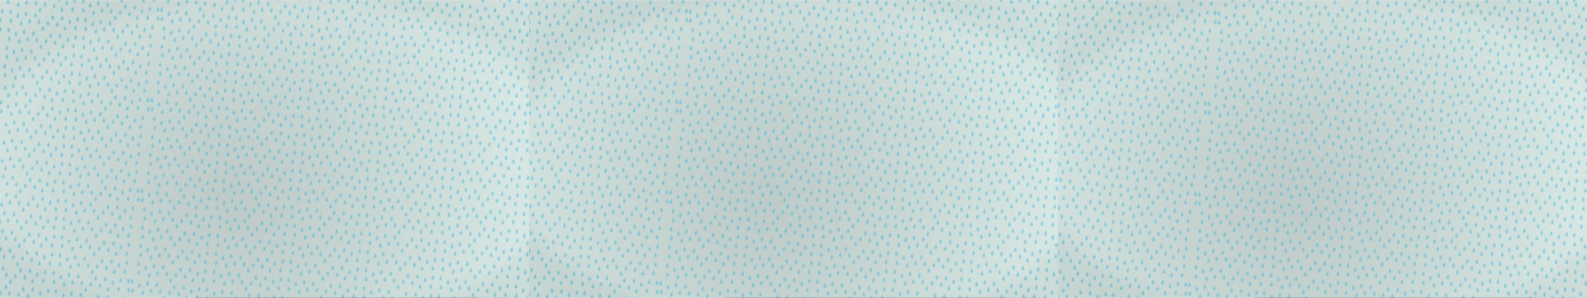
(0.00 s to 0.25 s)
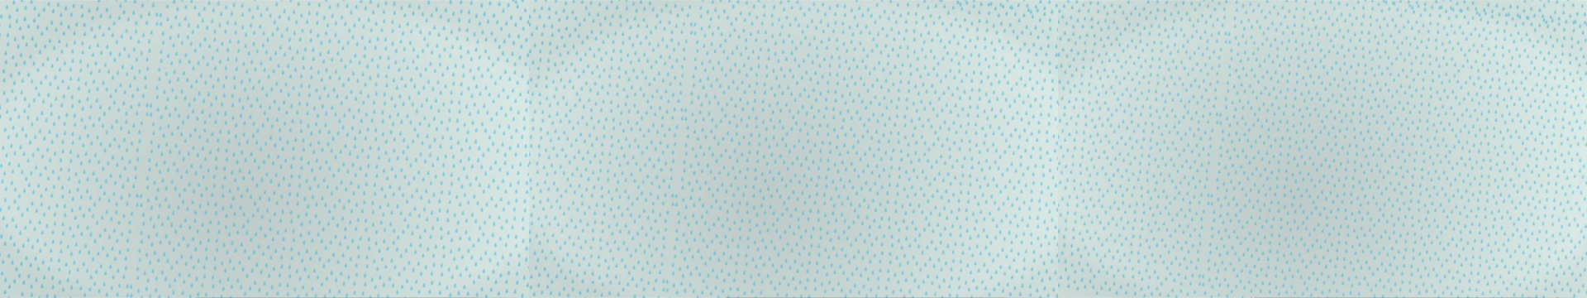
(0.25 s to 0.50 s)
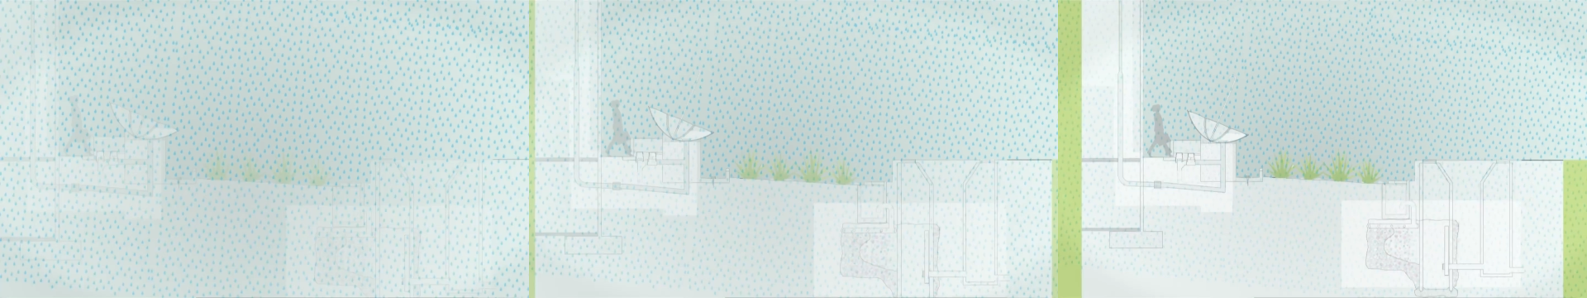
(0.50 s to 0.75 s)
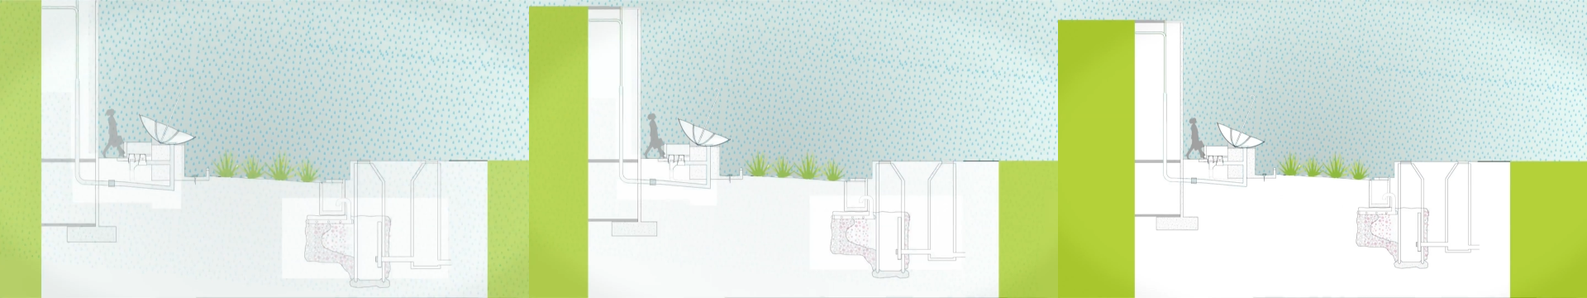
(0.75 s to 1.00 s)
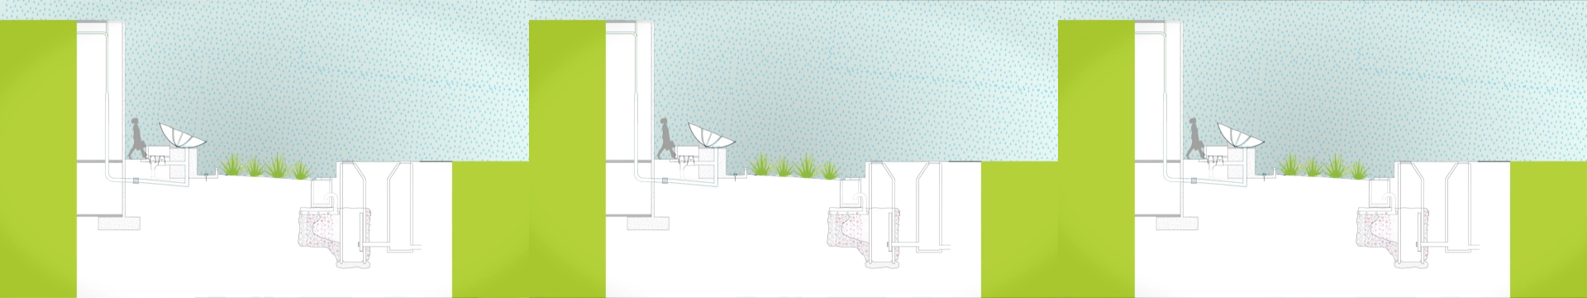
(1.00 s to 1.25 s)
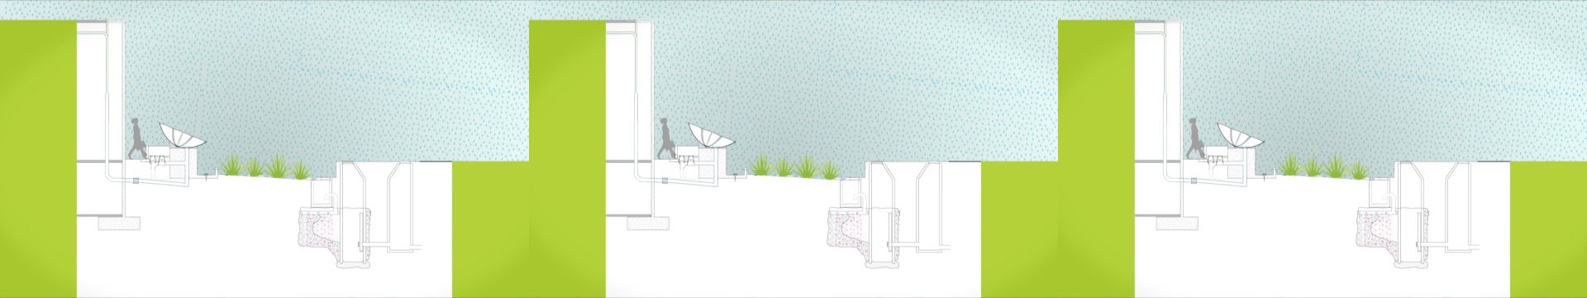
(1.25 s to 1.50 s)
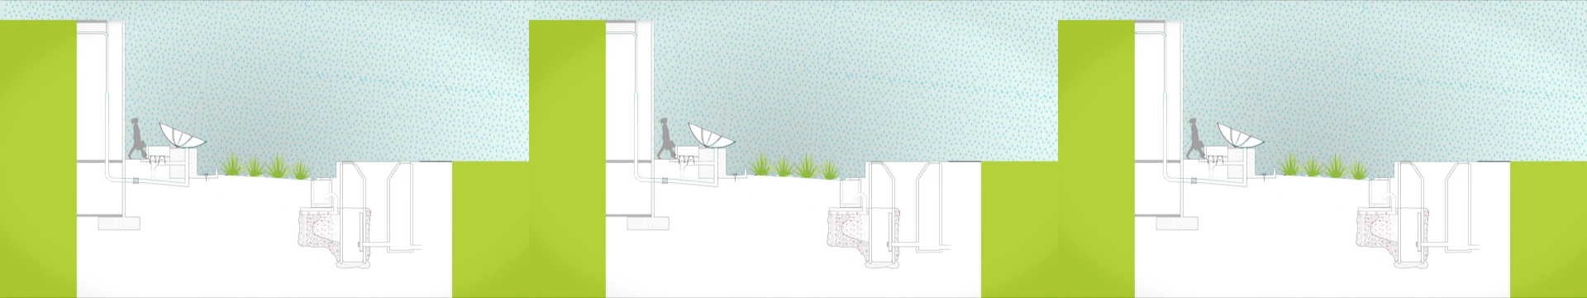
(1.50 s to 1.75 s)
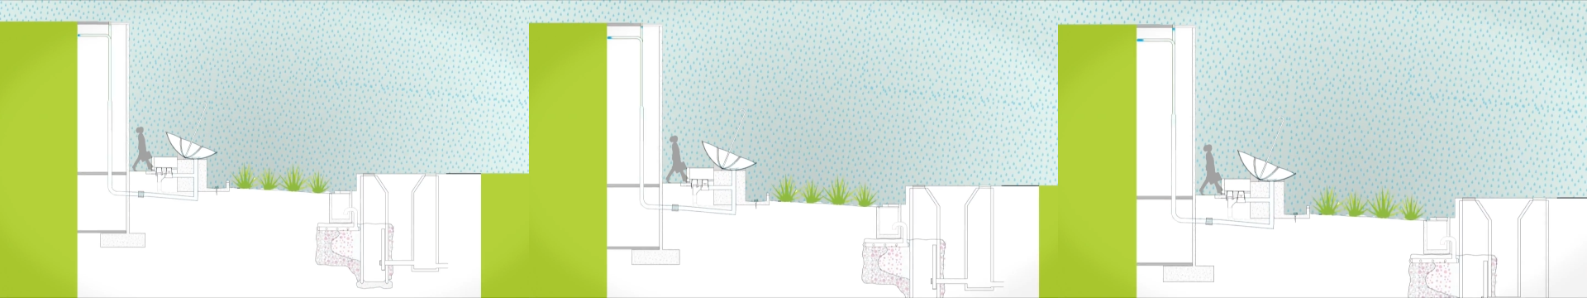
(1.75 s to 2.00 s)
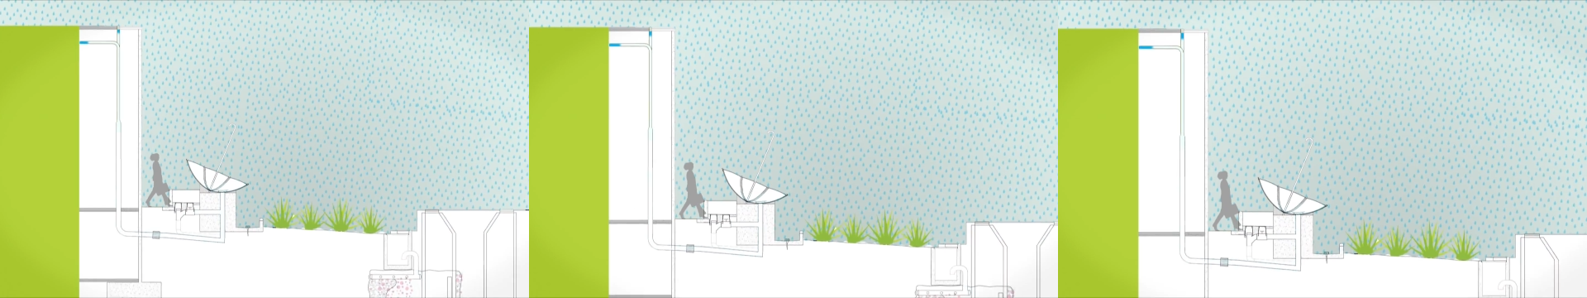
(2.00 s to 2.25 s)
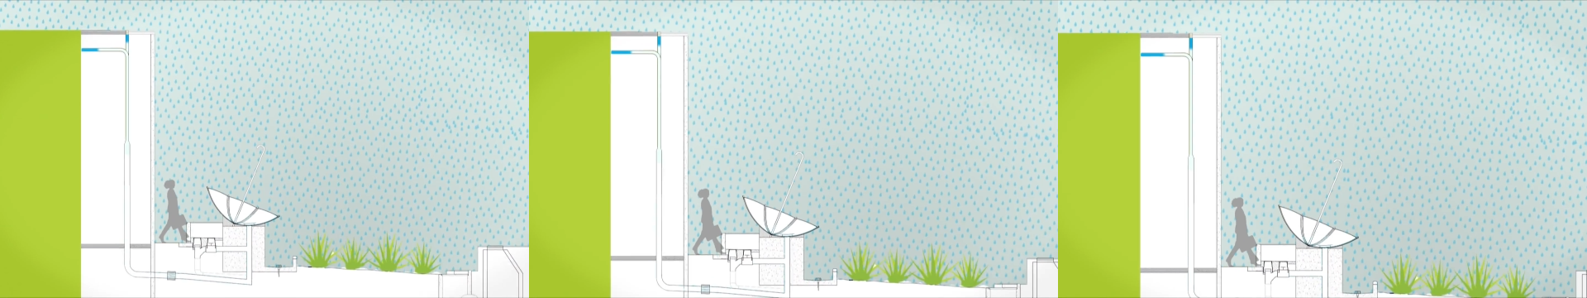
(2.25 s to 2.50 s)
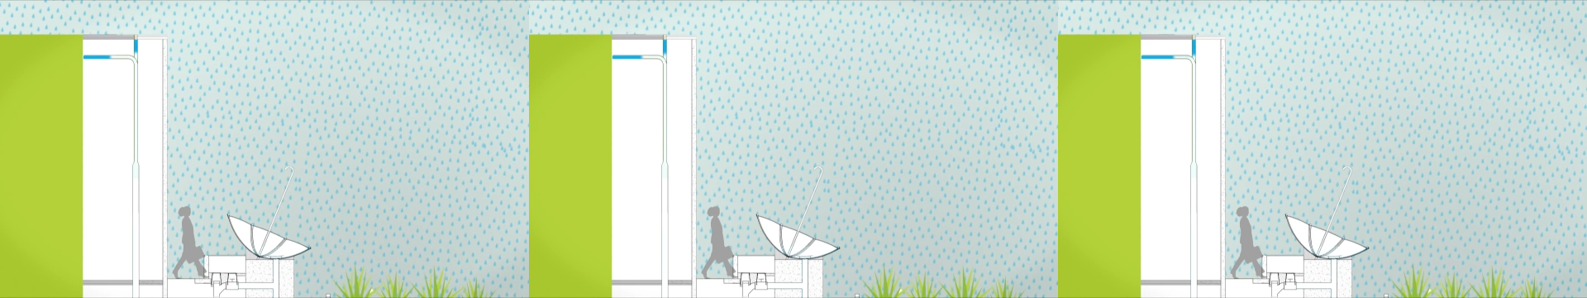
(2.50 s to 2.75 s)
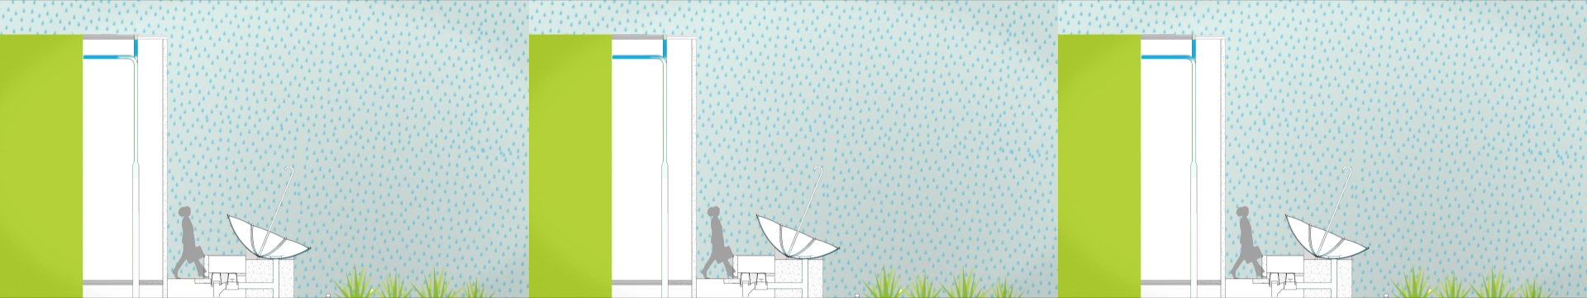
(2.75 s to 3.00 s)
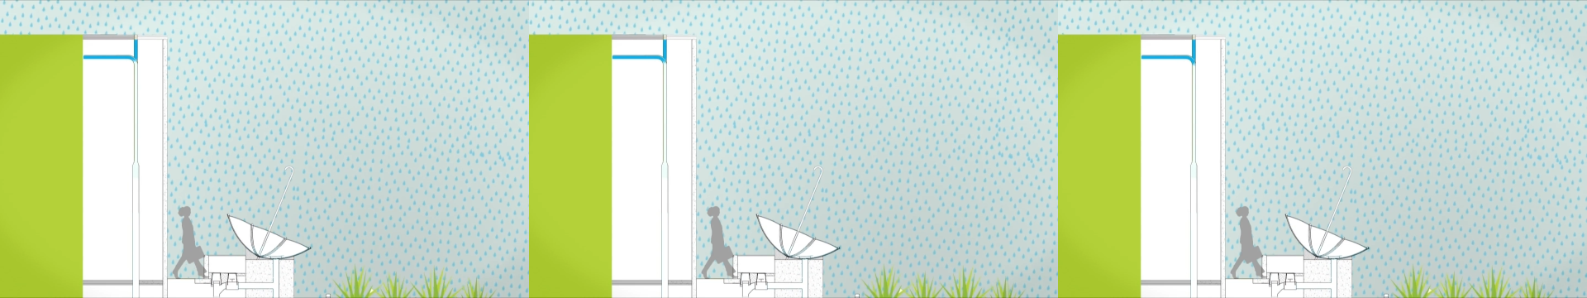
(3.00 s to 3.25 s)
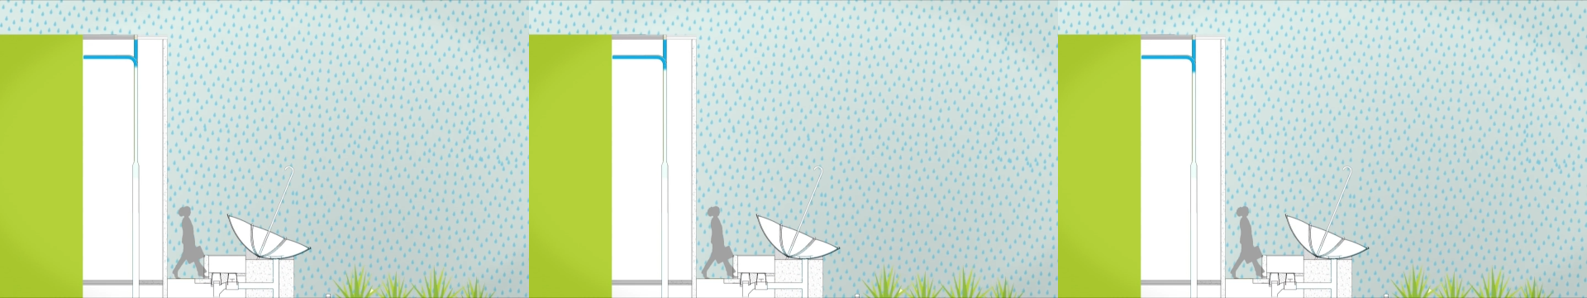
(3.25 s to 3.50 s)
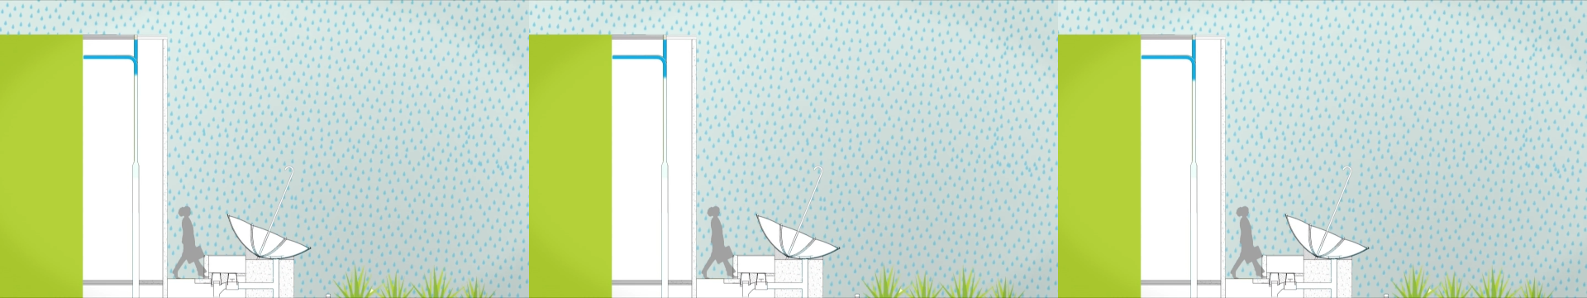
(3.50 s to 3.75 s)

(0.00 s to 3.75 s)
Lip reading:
(no speaker visible)